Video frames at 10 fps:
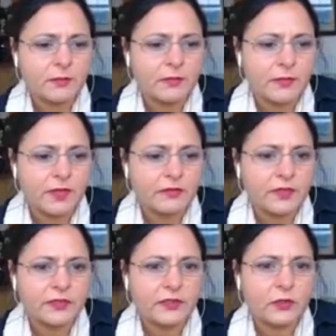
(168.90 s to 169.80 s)

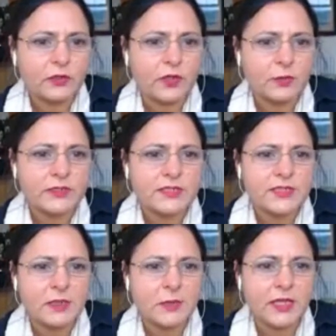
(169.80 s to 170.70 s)
you're able to see
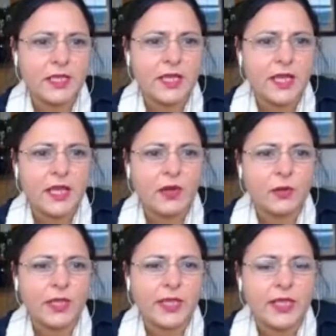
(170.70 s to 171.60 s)
me
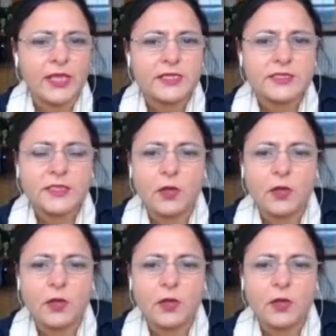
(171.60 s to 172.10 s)
okay. So